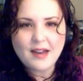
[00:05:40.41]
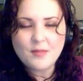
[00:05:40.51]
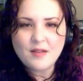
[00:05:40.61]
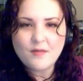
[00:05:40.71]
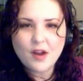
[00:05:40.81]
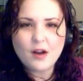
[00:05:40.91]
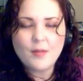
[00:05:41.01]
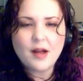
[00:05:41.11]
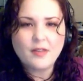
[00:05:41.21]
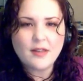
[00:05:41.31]
and being fair
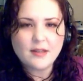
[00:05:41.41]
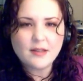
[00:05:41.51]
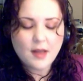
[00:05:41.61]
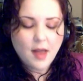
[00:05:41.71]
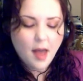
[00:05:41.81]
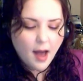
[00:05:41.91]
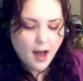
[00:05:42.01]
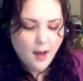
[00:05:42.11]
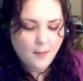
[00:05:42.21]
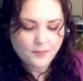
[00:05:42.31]
about this.
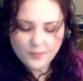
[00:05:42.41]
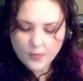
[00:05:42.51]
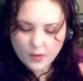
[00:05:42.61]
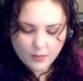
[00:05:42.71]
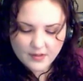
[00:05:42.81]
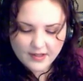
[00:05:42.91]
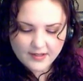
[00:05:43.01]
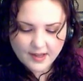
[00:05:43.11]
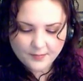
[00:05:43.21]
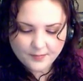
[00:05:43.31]
What was I
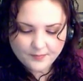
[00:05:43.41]
saying?